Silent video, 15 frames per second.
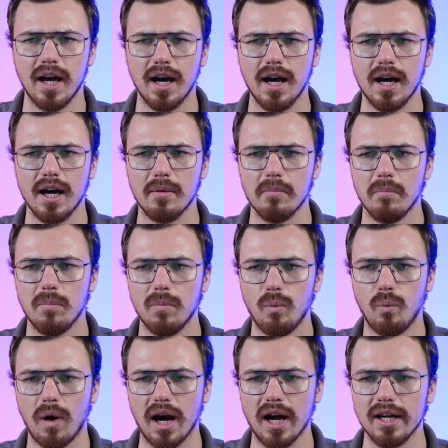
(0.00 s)
Um,
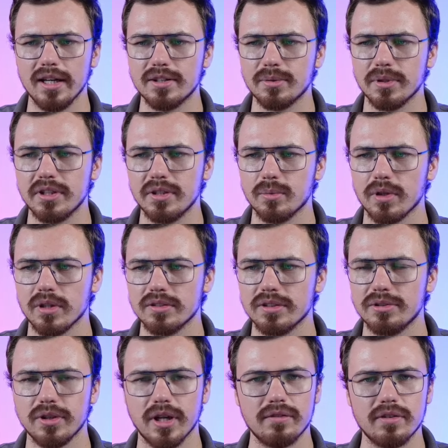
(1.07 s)
why 21?
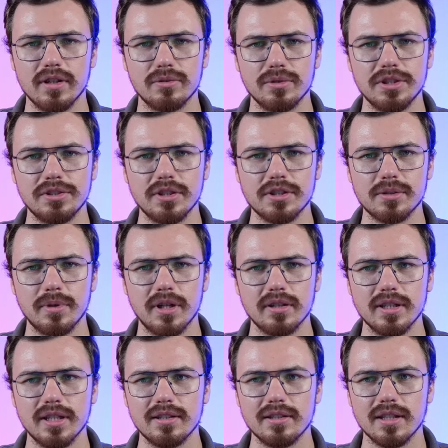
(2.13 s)
Did you ever research about that?